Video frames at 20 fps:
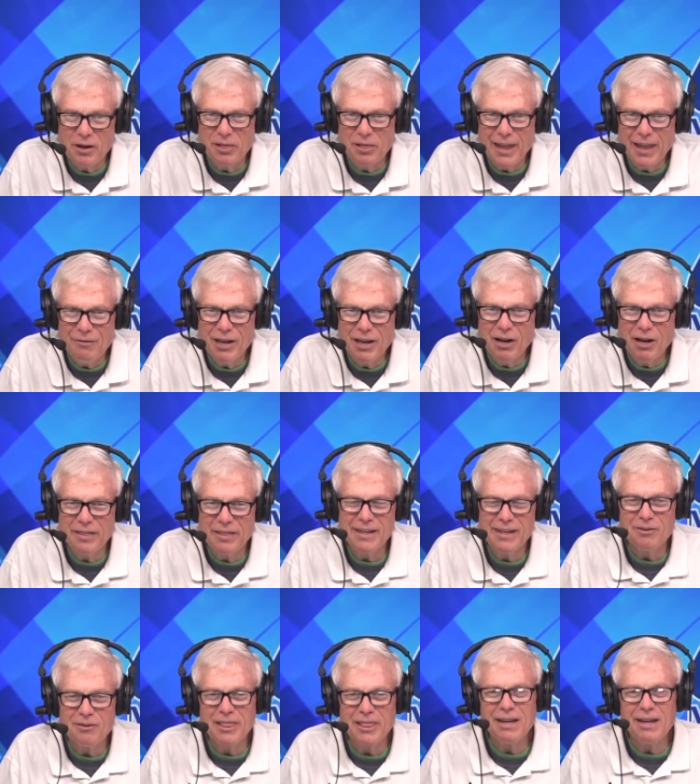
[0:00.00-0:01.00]

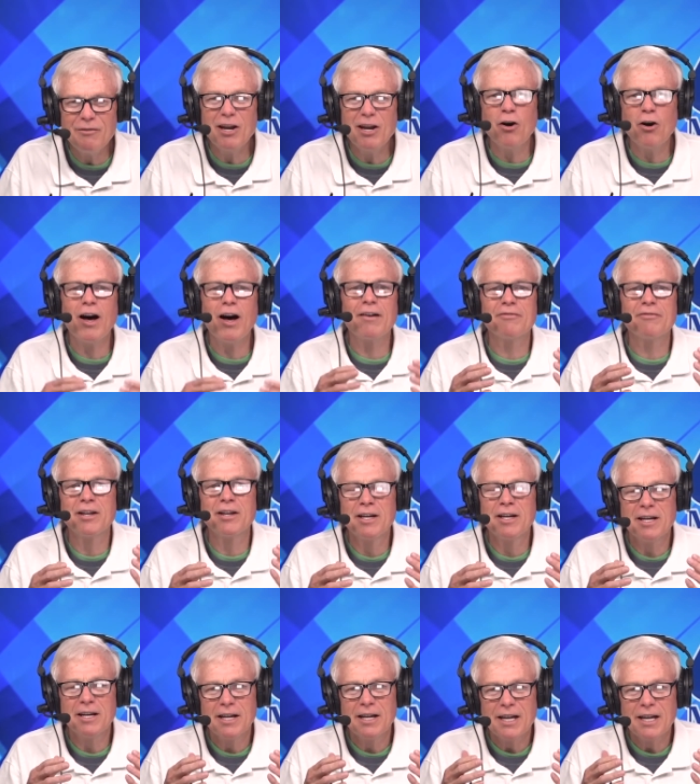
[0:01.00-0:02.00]
living off
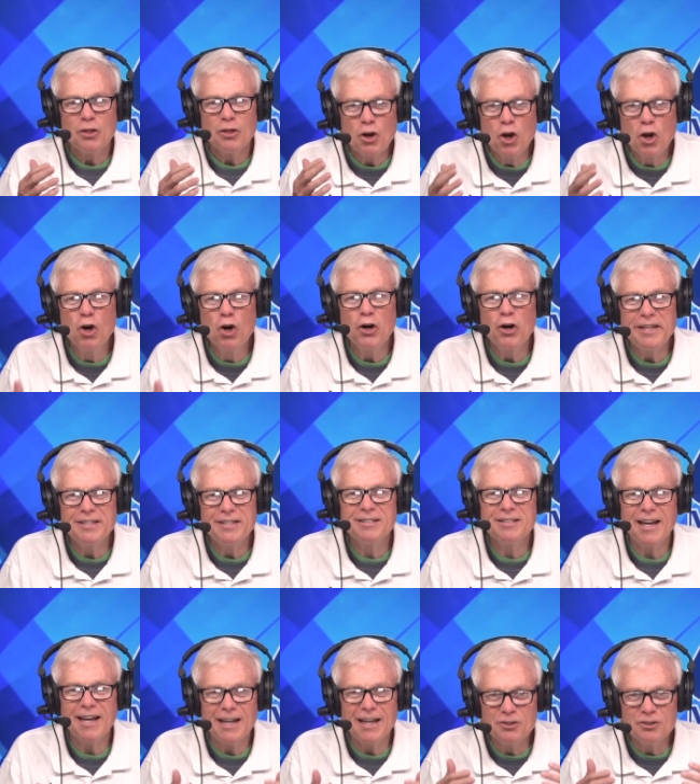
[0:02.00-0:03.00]
the goods
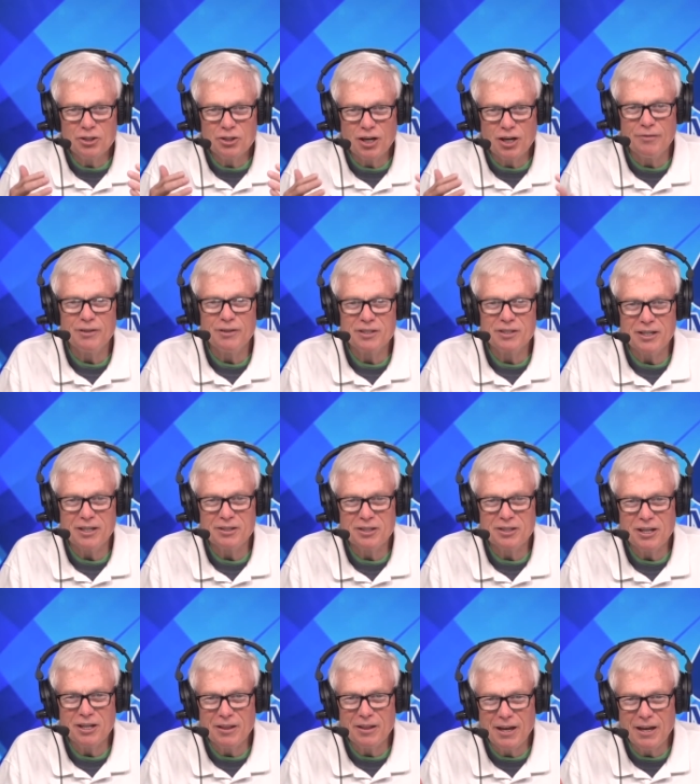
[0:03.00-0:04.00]
and services
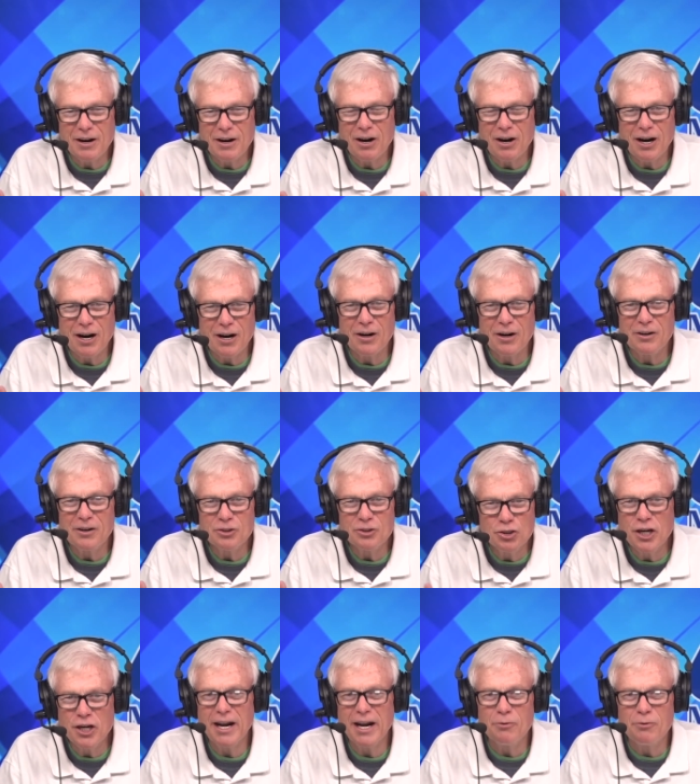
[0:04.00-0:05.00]
that are
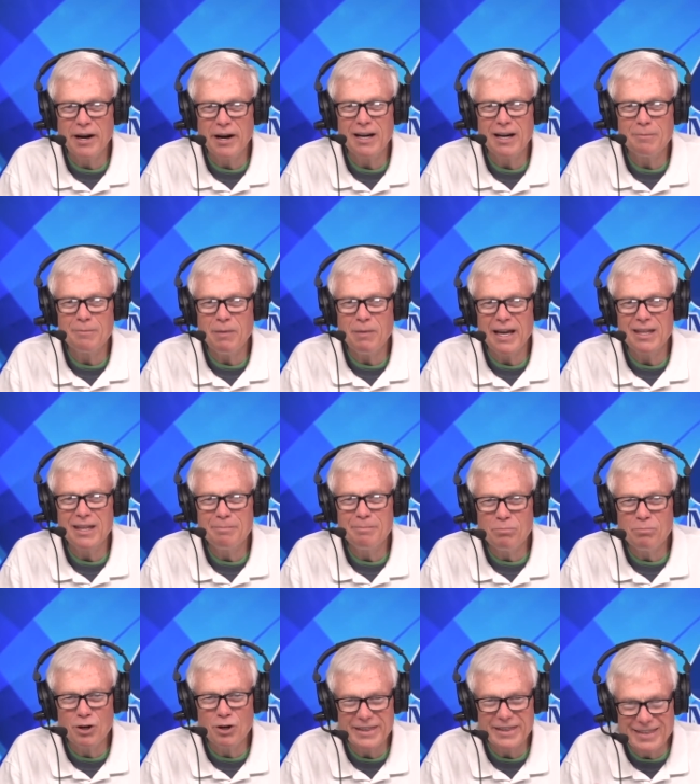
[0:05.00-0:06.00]
generated by the
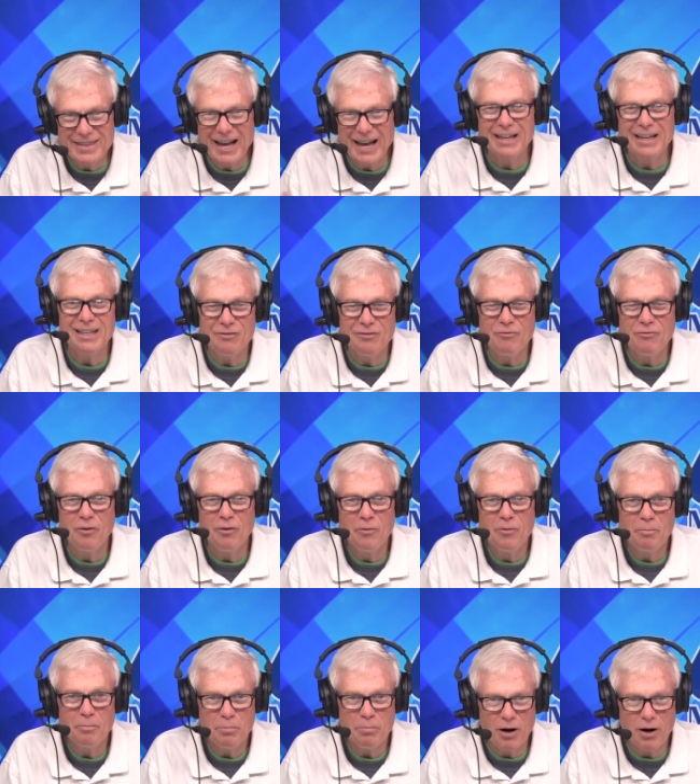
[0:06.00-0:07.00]
productive
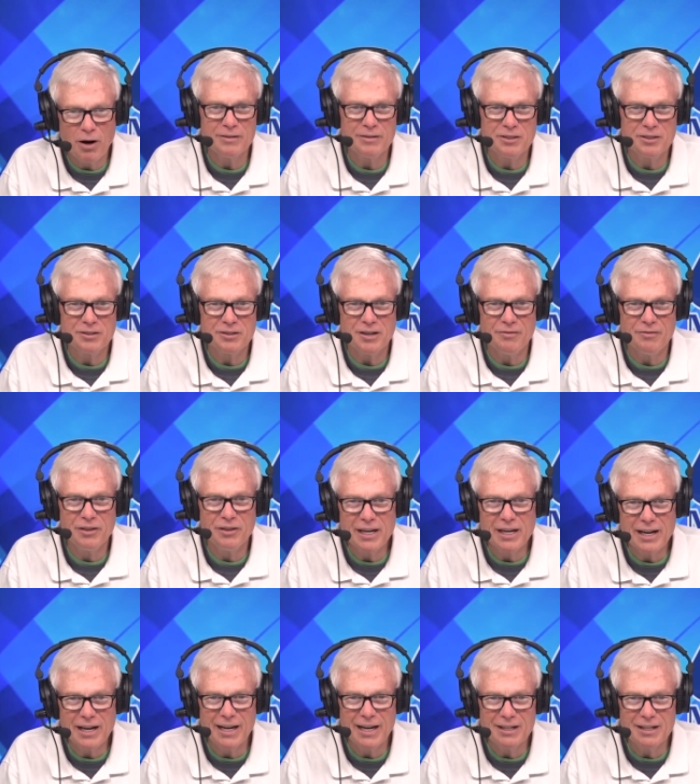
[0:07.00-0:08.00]
parts of the
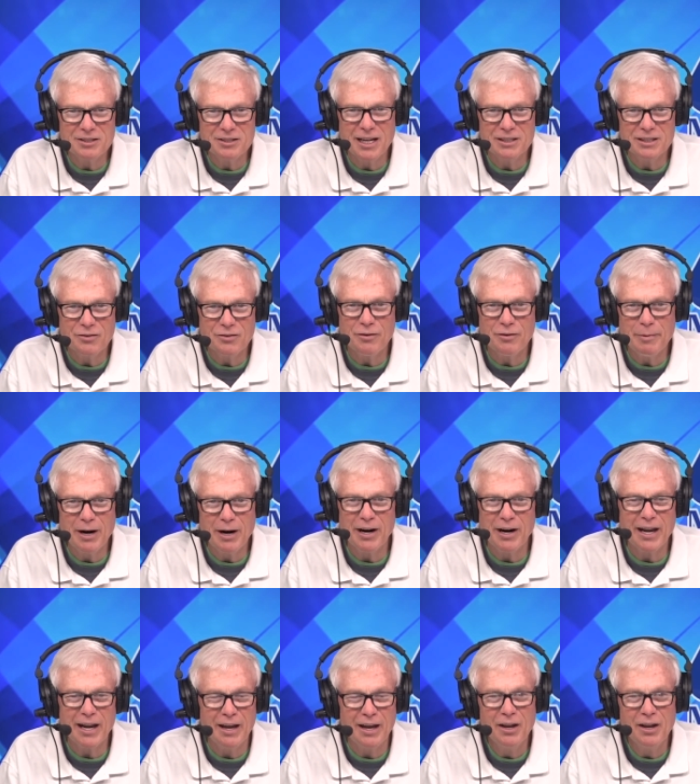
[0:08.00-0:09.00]
United States of
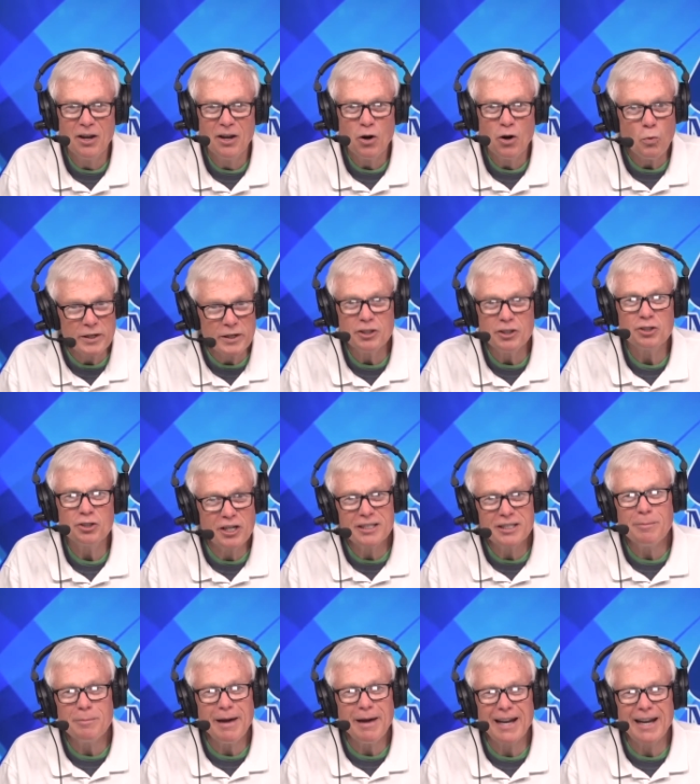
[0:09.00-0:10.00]
America, which is just
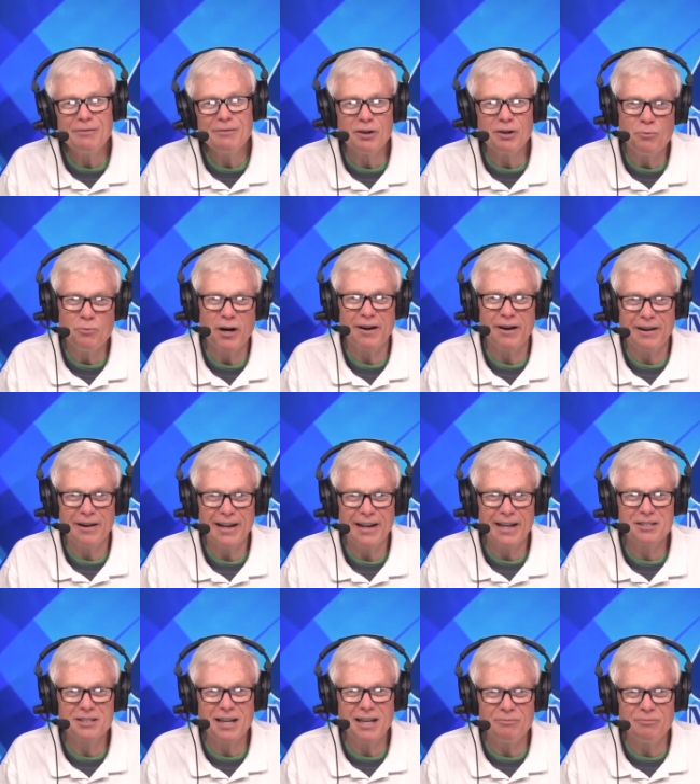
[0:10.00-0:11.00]
about everywhere
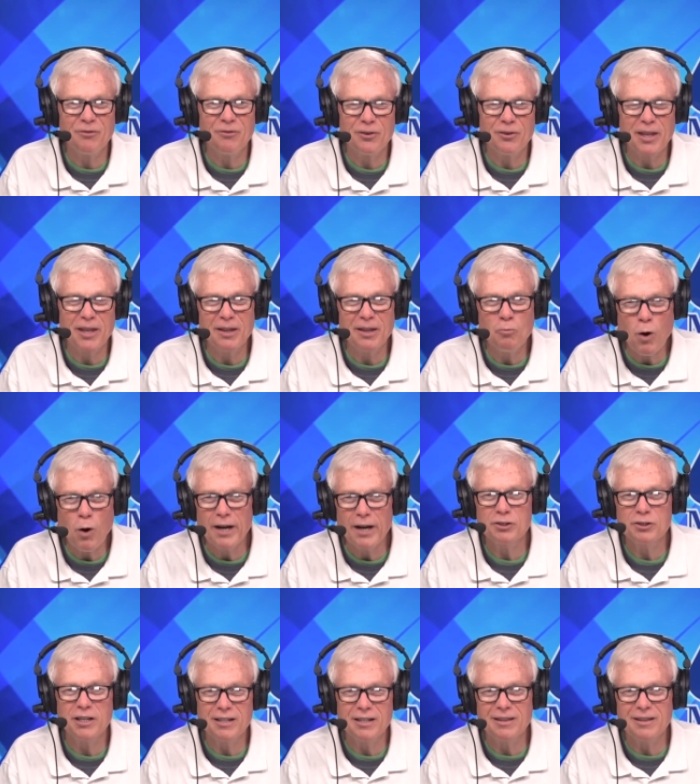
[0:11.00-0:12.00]
except for the
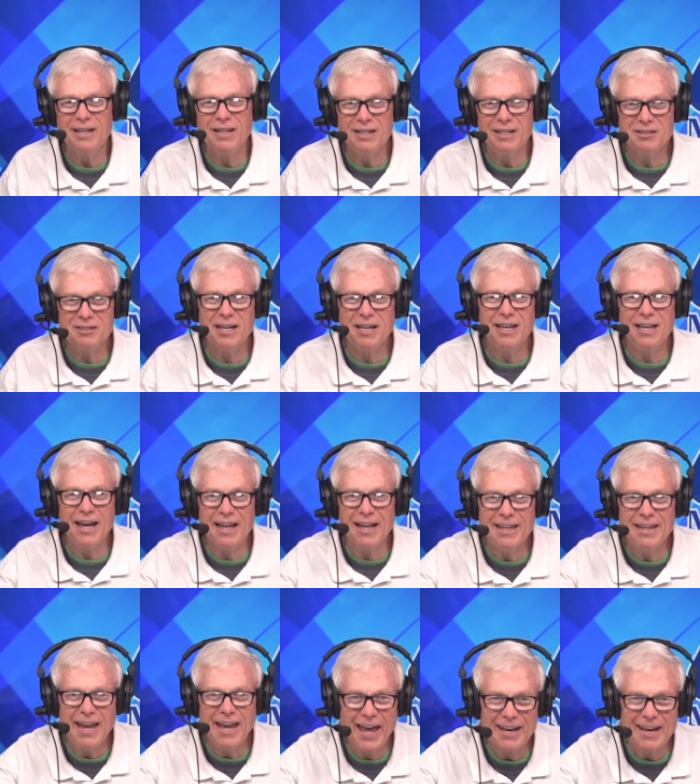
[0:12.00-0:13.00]
Washington, D.C. And
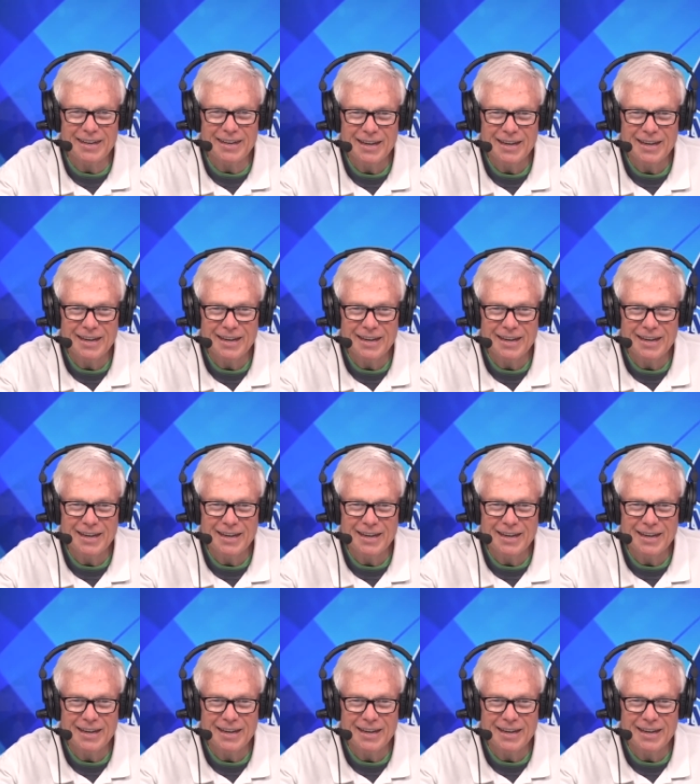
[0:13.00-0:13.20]
yet